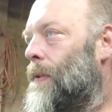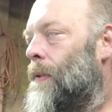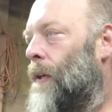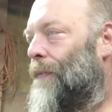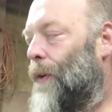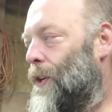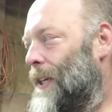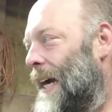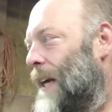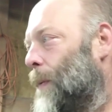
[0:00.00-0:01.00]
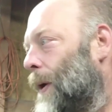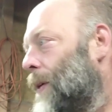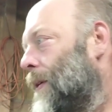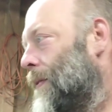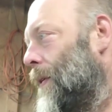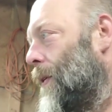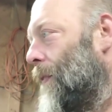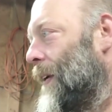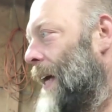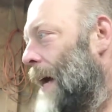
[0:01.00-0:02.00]
Unfortunately, I had to work
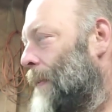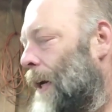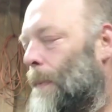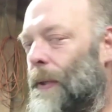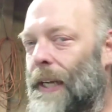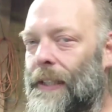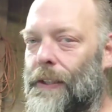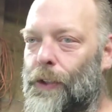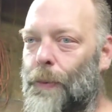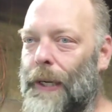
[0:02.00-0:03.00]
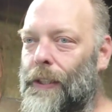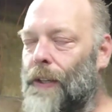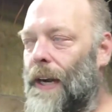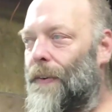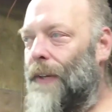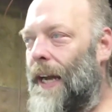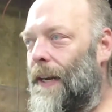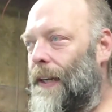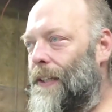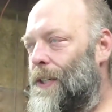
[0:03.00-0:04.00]
overtime a couple days this week, so I only
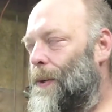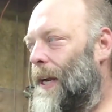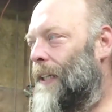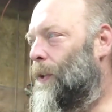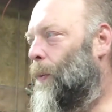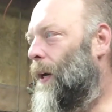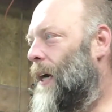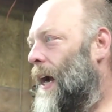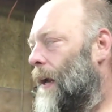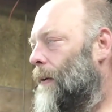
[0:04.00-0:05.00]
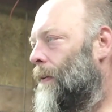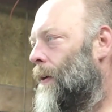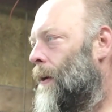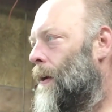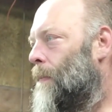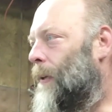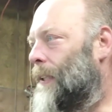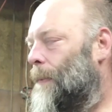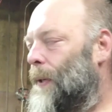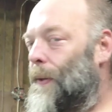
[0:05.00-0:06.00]
got like 2 days of work on it.
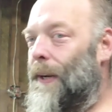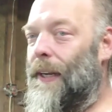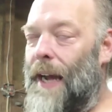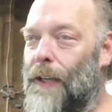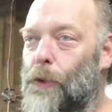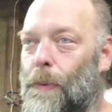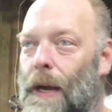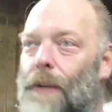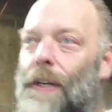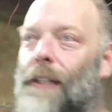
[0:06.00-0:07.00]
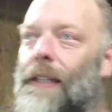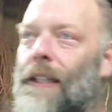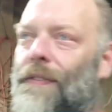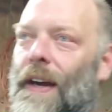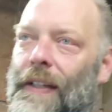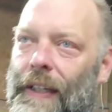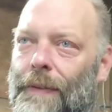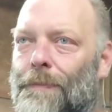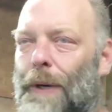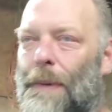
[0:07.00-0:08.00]
Plus, I've been doing in-the-house projects. That's
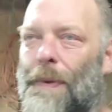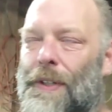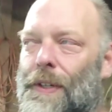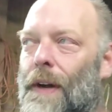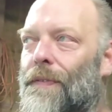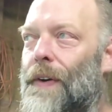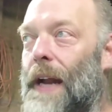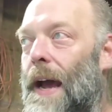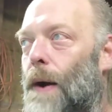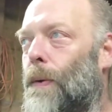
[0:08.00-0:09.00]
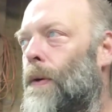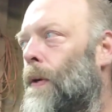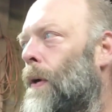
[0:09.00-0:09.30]
finally pretty much done for now.